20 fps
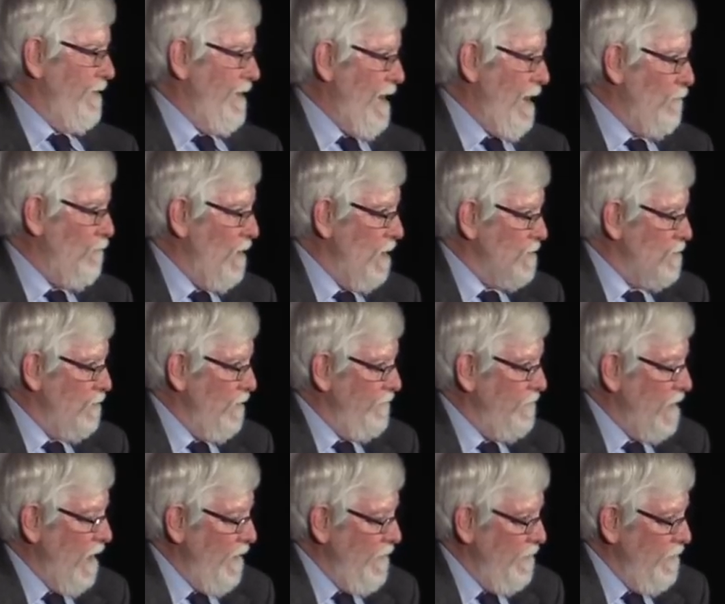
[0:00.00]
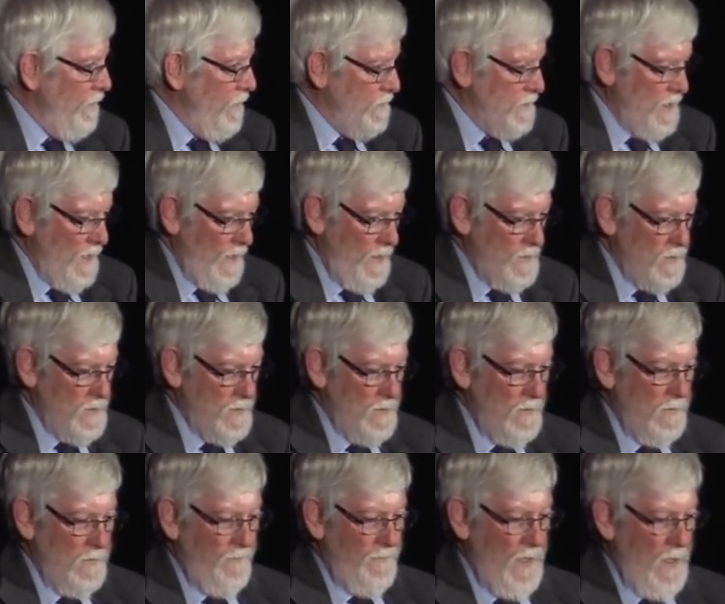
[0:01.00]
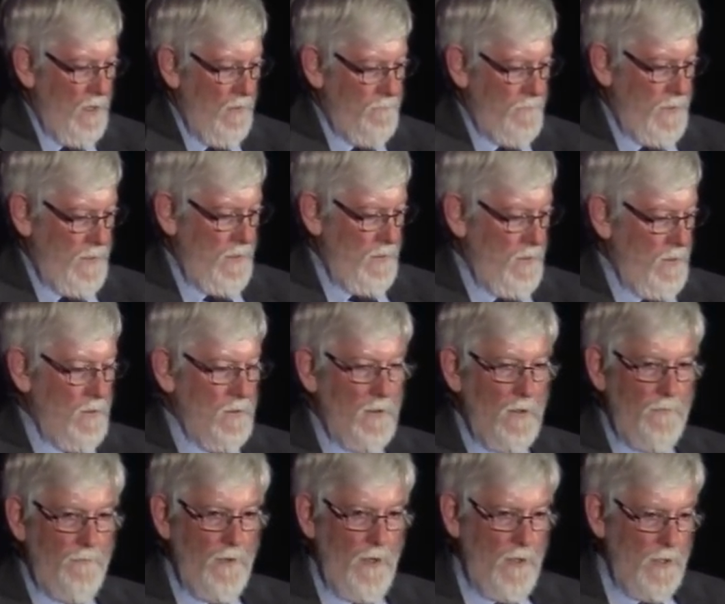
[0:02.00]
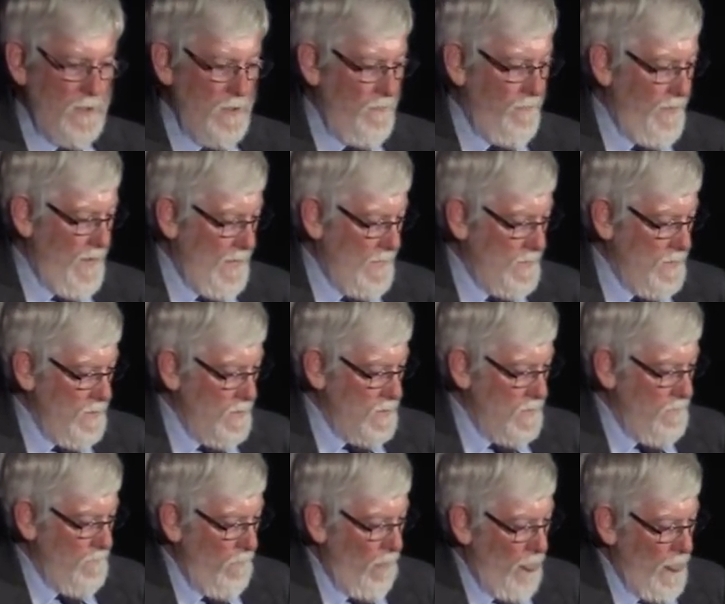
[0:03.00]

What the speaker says: for that once we've done the test to develop the conversion factors.